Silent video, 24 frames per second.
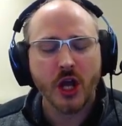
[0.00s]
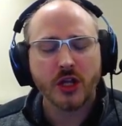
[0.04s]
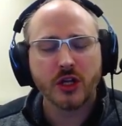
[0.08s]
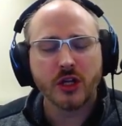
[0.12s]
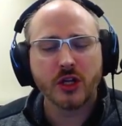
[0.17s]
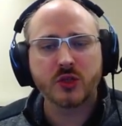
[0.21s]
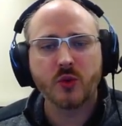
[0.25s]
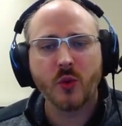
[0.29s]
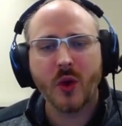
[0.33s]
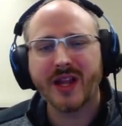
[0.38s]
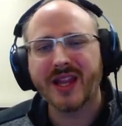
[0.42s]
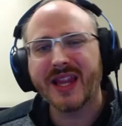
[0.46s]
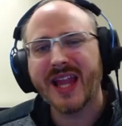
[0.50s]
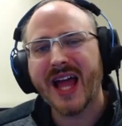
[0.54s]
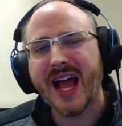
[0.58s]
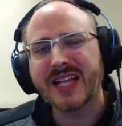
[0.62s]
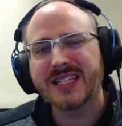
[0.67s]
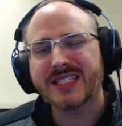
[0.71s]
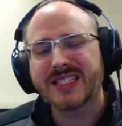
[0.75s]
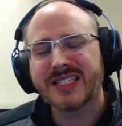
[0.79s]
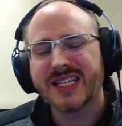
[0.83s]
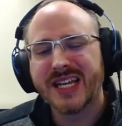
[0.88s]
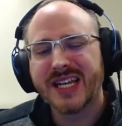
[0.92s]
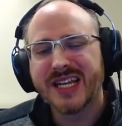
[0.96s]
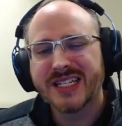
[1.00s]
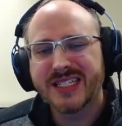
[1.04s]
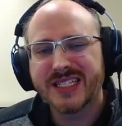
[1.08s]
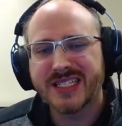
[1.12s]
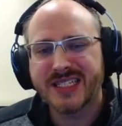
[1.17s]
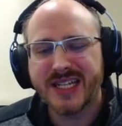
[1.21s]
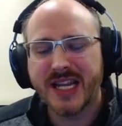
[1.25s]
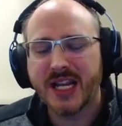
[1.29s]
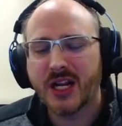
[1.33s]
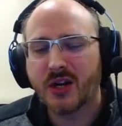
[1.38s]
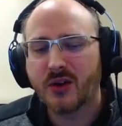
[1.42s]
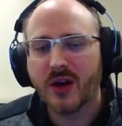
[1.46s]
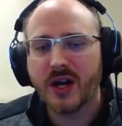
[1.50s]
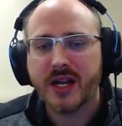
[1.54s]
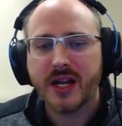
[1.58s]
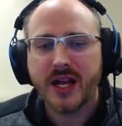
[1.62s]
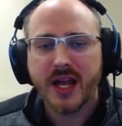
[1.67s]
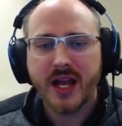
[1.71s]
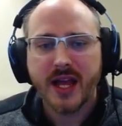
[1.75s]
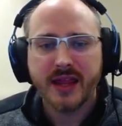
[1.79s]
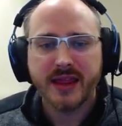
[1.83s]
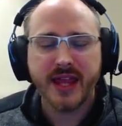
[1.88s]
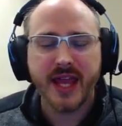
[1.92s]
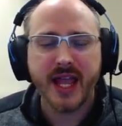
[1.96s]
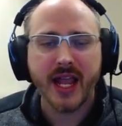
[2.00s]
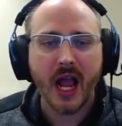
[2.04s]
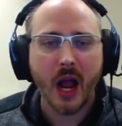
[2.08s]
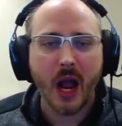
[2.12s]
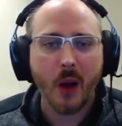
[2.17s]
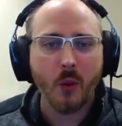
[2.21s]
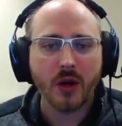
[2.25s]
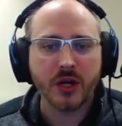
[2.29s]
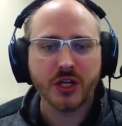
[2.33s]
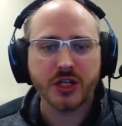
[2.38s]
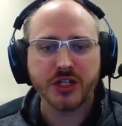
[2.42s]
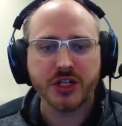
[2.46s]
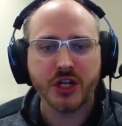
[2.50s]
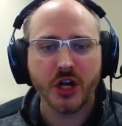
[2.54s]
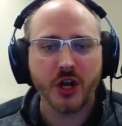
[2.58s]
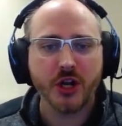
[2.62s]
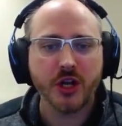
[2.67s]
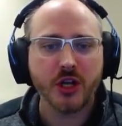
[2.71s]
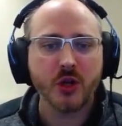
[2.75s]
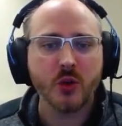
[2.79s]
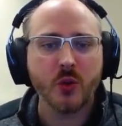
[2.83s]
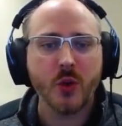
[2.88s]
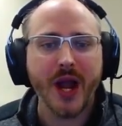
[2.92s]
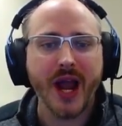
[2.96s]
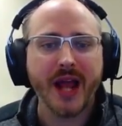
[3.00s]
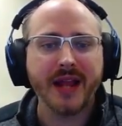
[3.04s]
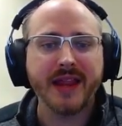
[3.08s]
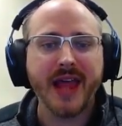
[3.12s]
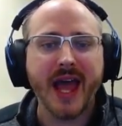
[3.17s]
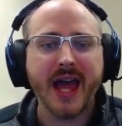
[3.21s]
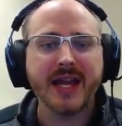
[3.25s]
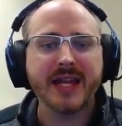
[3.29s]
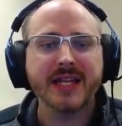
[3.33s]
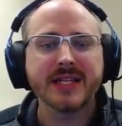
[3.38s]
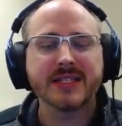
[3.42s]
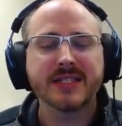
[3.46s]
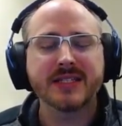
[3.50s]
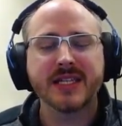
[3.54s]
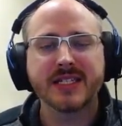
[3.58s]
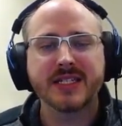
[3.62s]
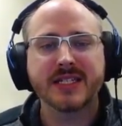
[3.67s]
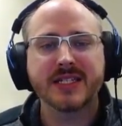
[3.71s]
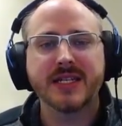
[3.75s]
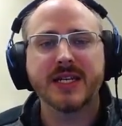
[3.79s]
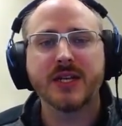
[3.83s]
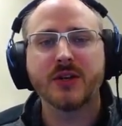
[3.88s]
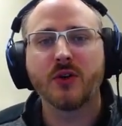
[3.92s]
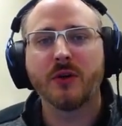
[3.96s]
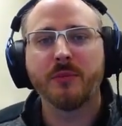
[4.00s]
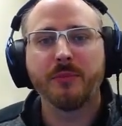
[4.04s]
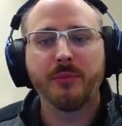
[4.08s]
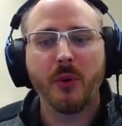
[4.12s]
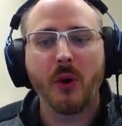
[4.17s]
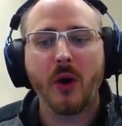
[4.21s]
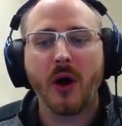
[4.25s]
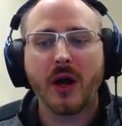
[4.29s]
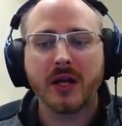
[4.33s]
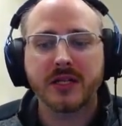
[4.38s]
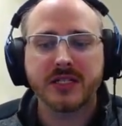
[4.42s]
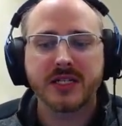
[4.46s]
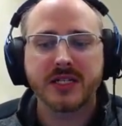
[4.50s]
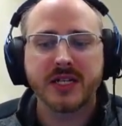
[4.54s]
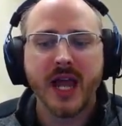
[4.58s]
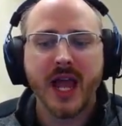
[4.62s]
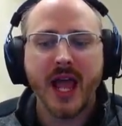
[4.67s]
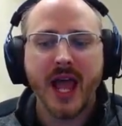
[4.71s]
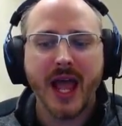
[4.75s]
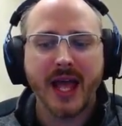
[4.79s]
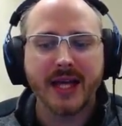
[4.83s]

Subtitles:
There's one last secret thing I want to show you, and that is the secret boss.